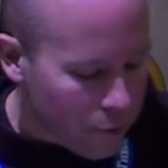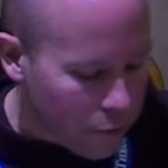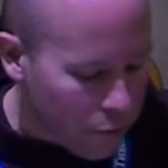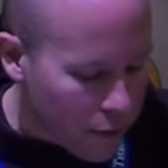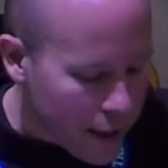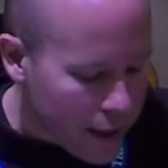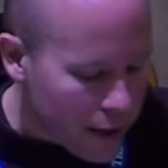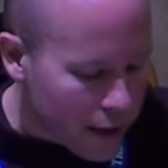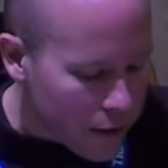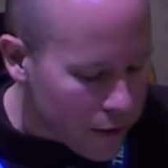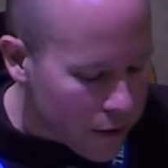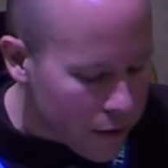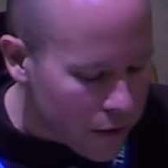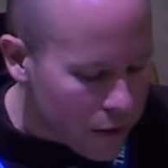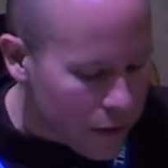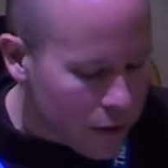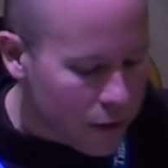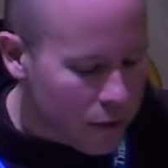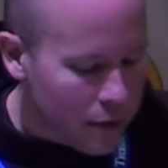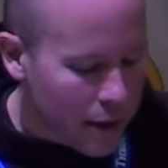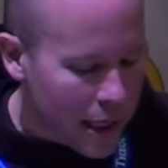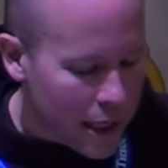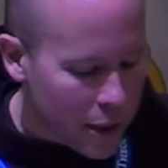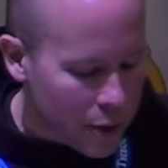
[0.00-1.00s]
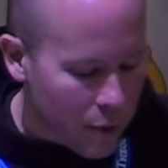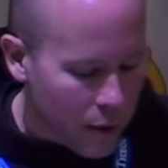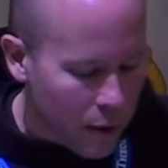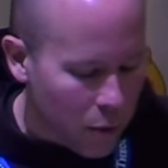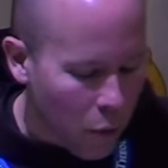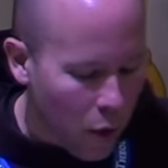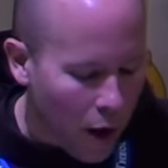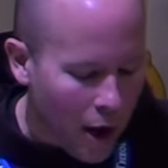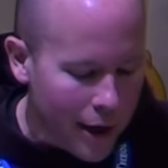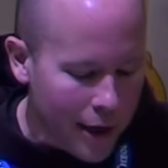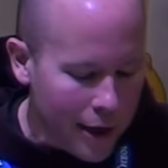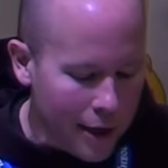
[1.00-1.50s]
we could do as we
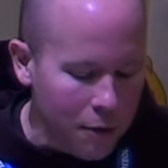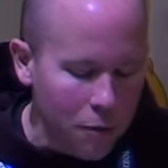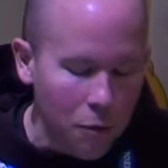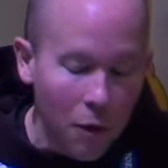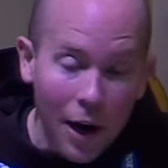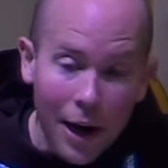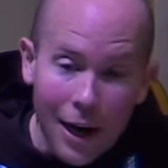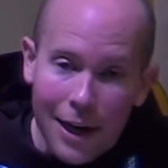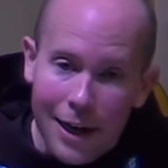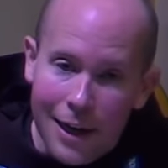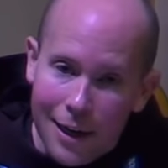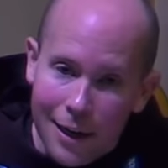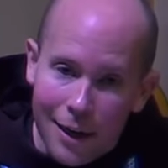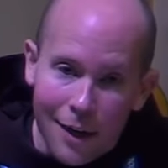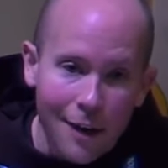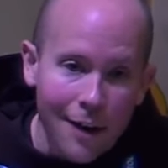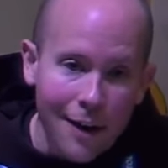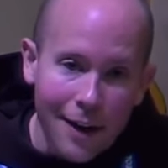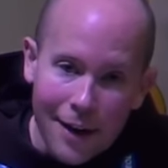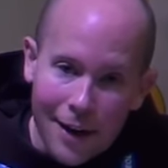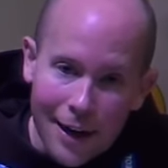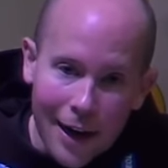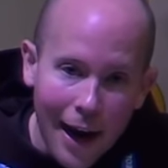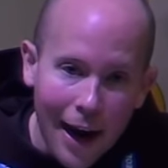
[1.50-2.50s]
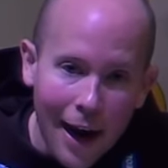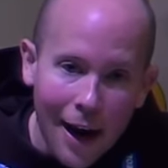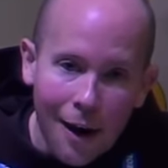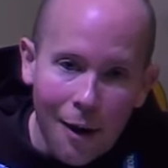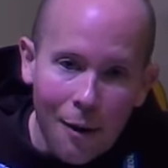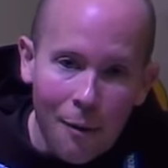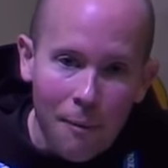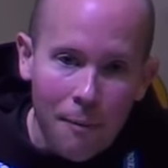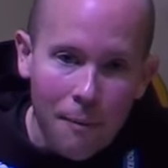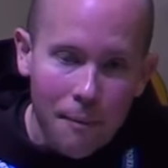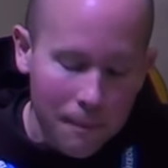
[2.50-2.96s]
wanted right here and now.